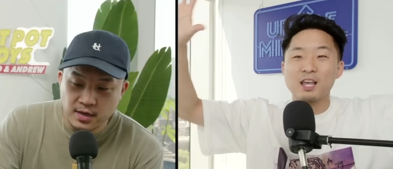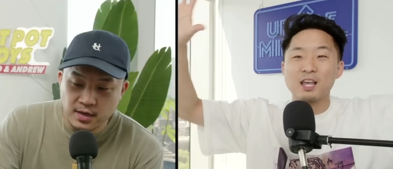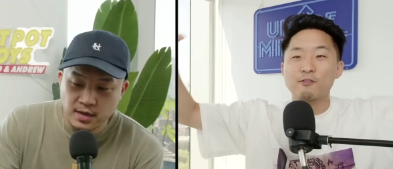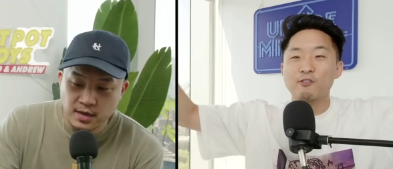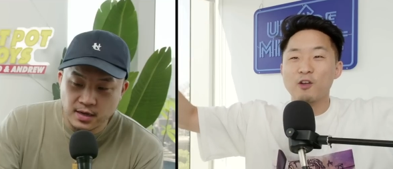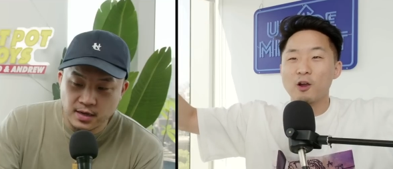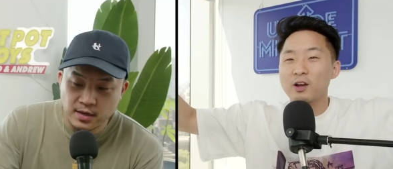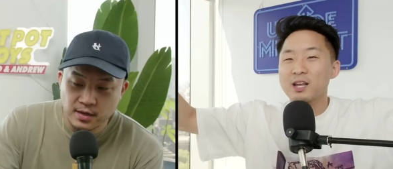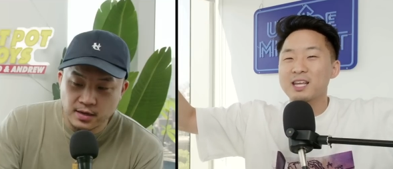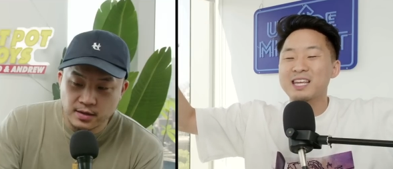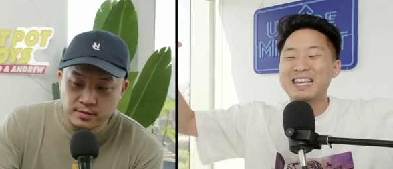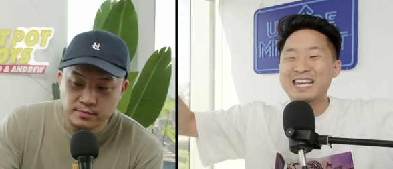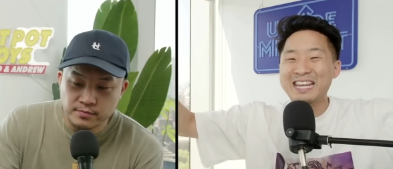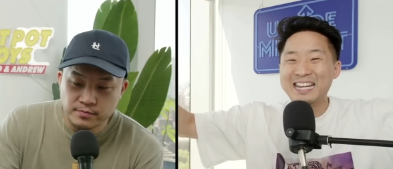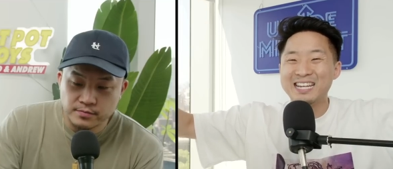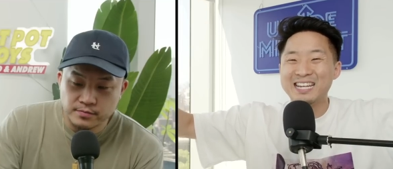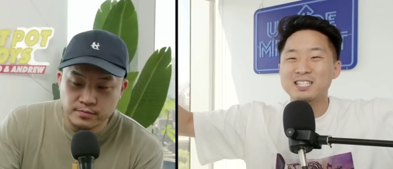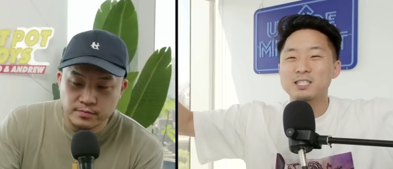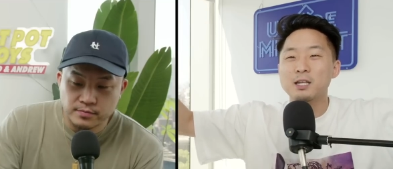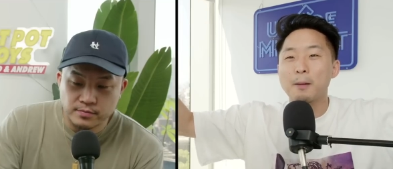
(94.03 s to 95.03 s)
Speaker 1: a very
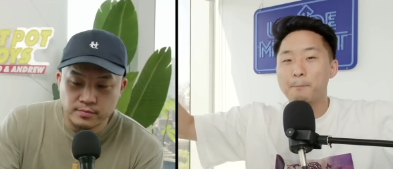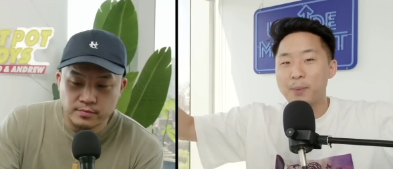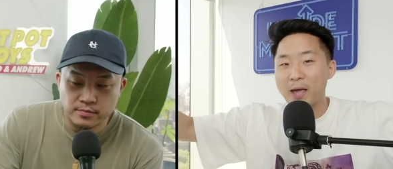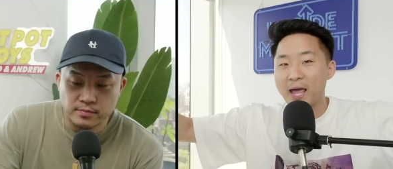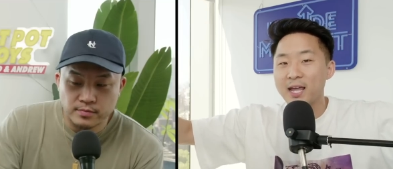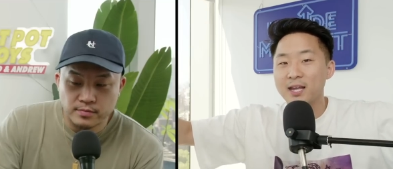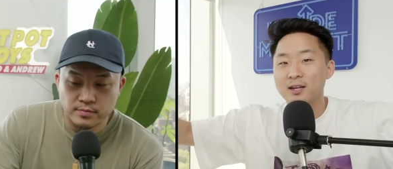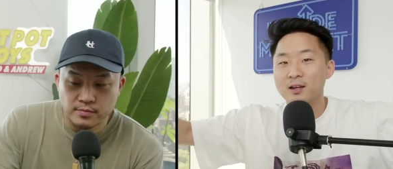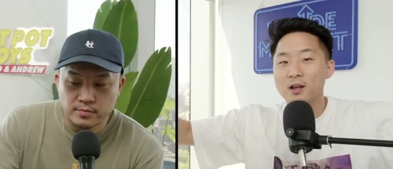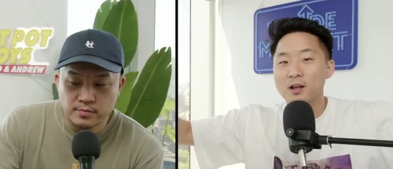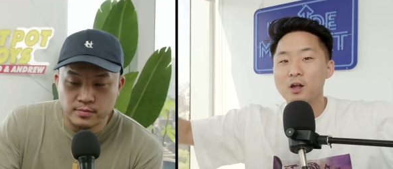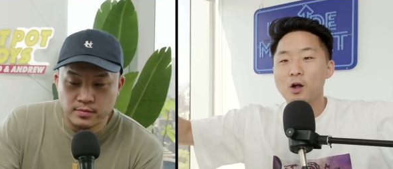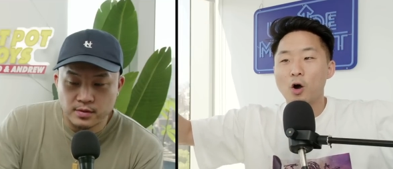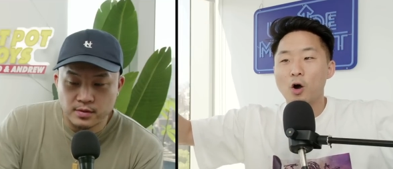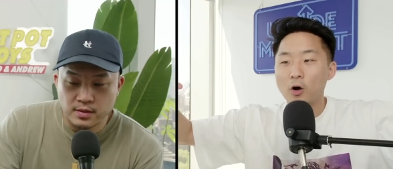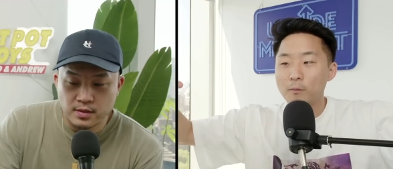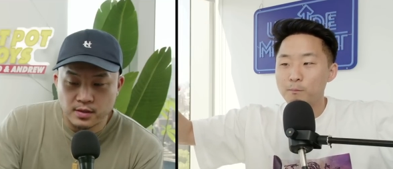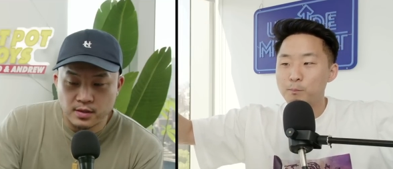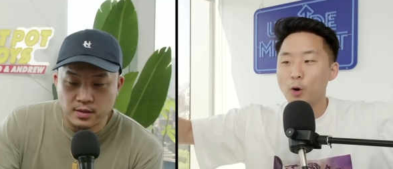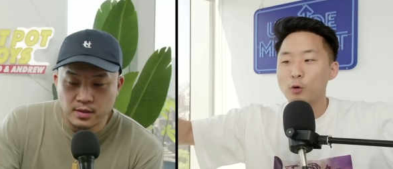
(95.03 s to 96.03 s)
heated debate
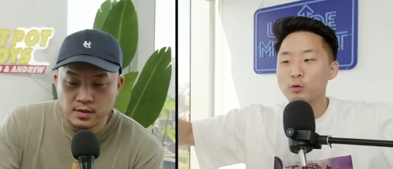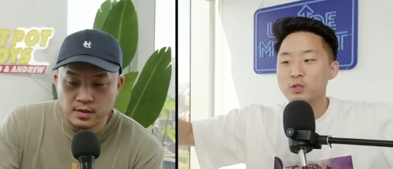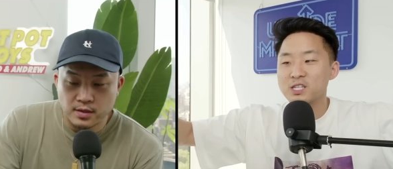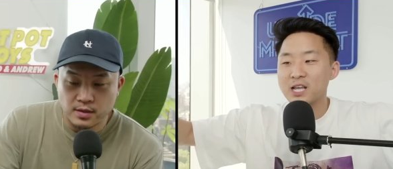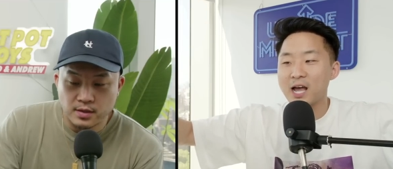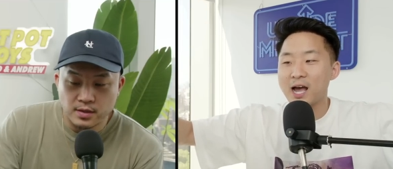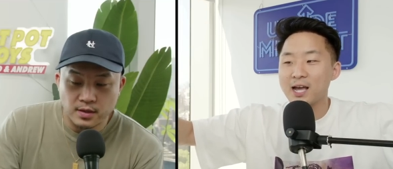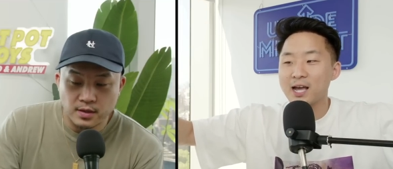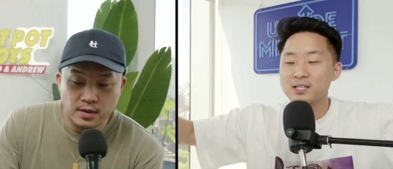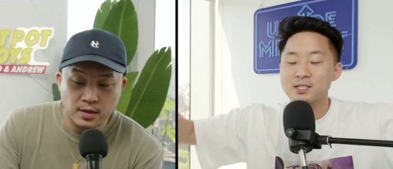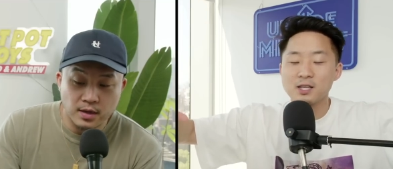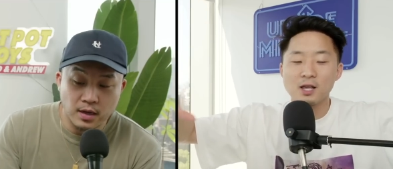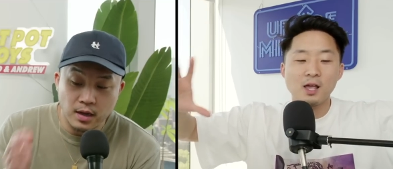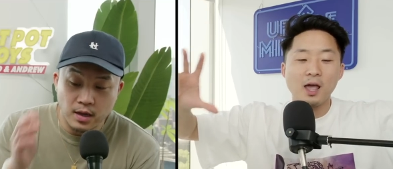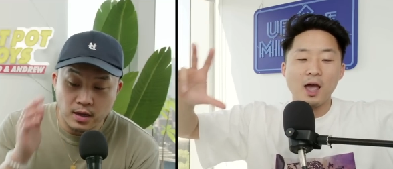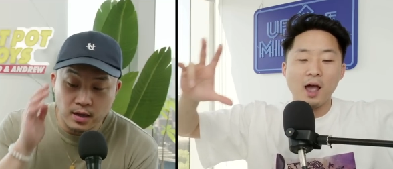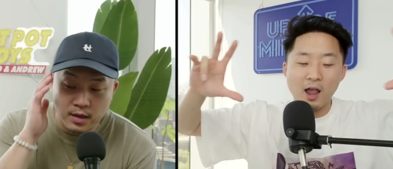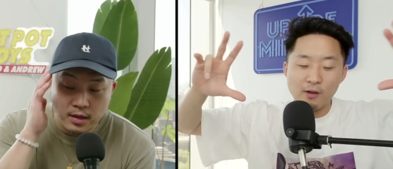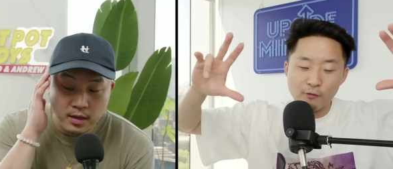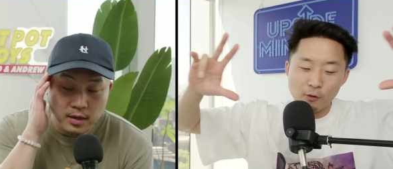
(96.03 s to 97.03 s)
on both sides.
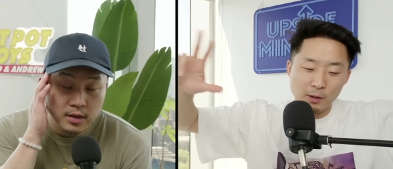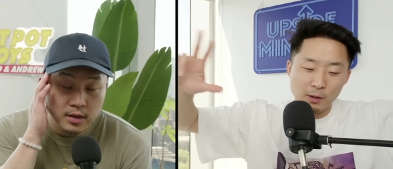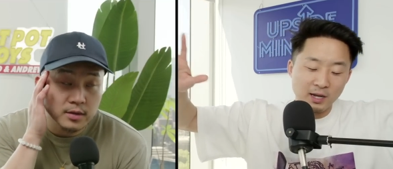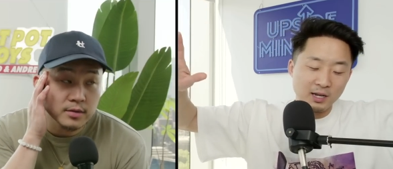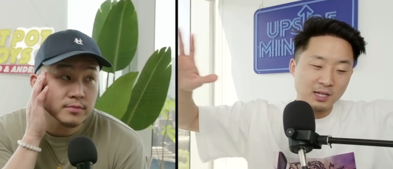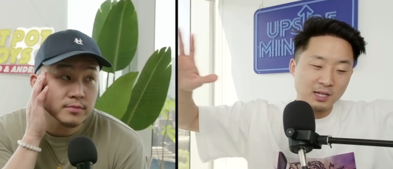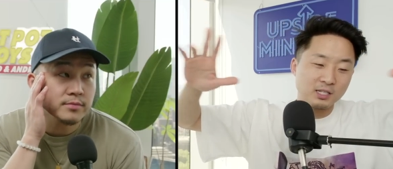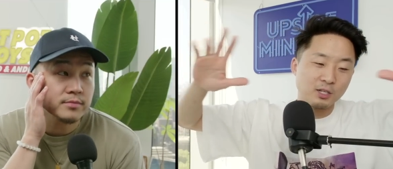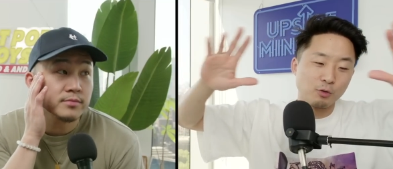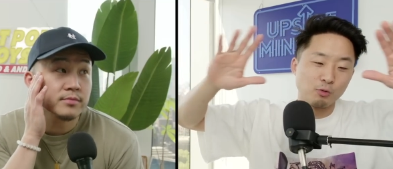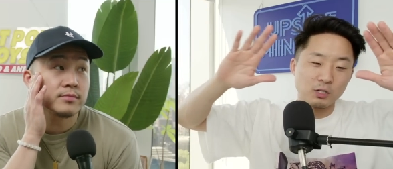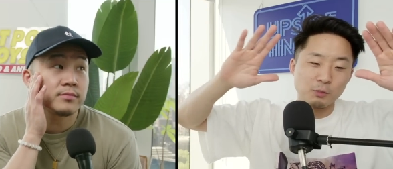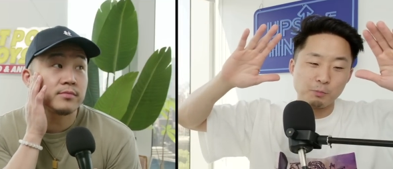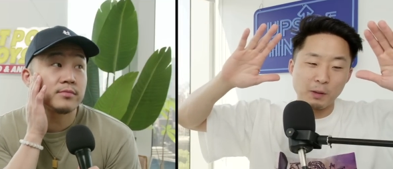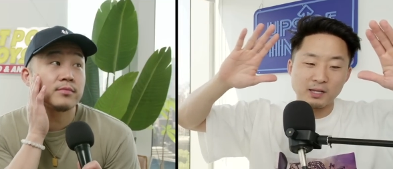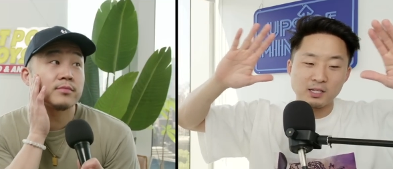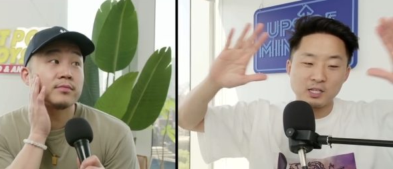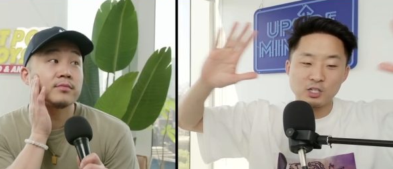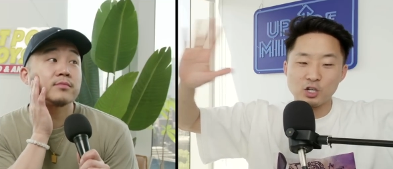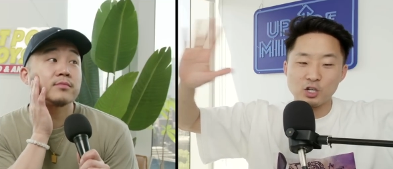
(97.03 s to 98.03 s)
Everybody needs to
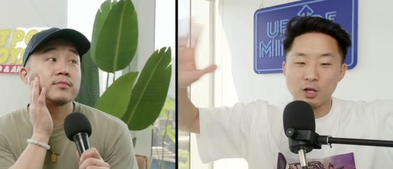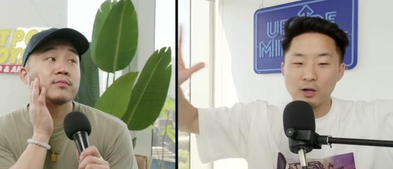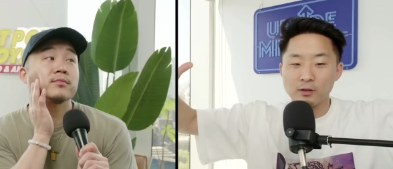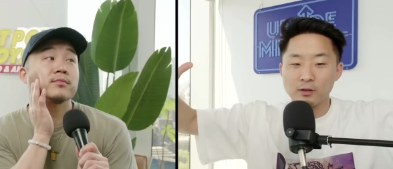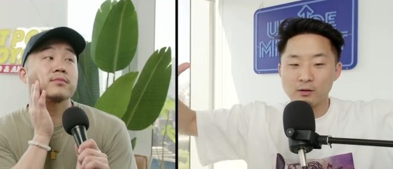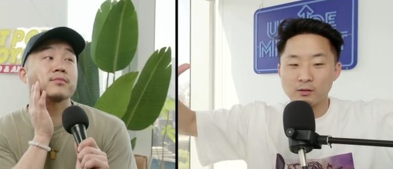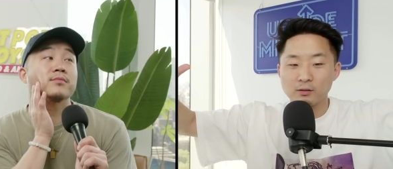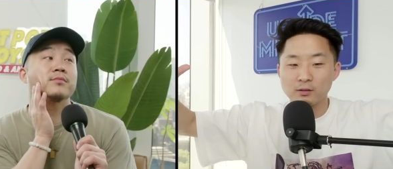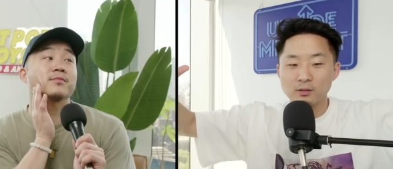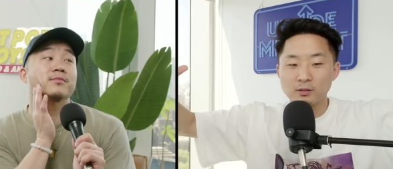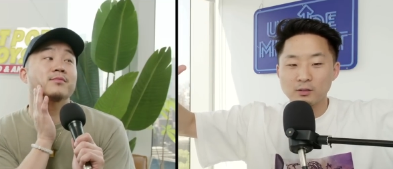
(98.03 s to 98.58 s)
respect each other